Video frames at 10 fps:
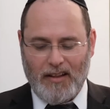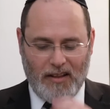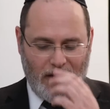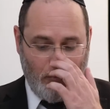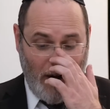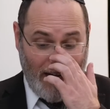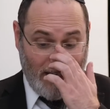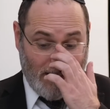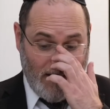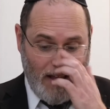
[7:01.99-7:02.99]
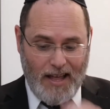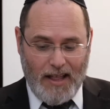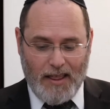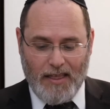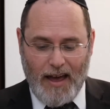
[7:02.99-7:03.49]
He writes
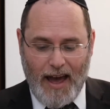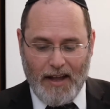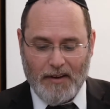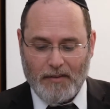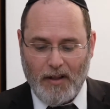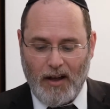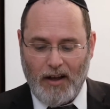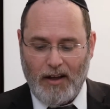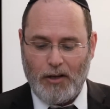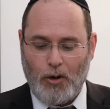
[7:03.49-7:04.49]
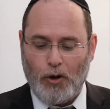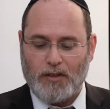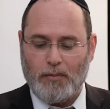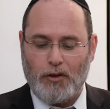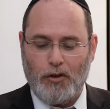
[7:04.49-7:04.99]
that he
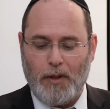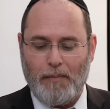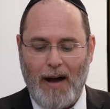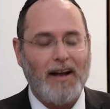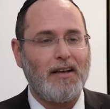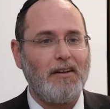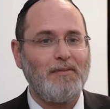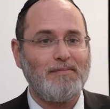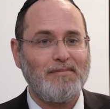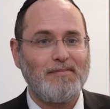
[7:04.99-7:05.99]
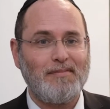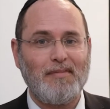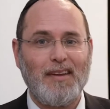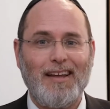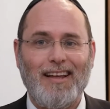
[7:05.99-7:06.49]
quotes from the Dubla Magid
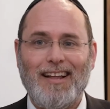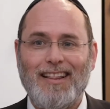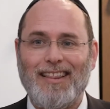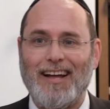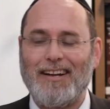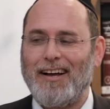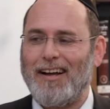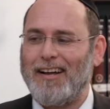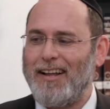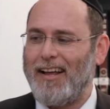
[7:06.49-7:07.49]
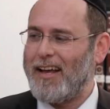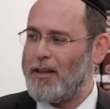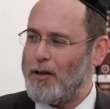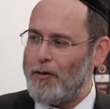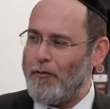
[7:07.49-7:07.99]
that
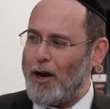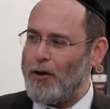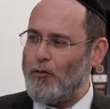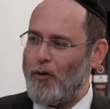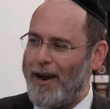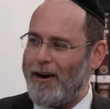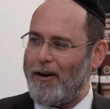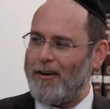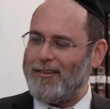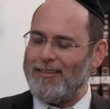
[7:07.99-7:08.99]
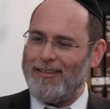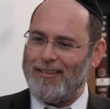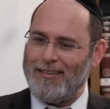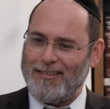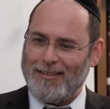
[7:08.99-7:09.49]
again they're very rare
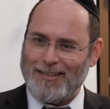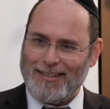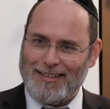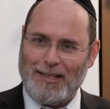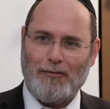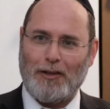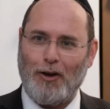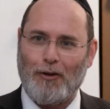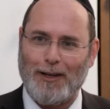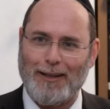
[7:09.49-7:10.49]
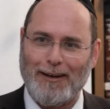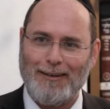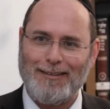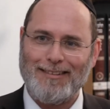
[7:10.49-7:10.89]
divrei Torah in there,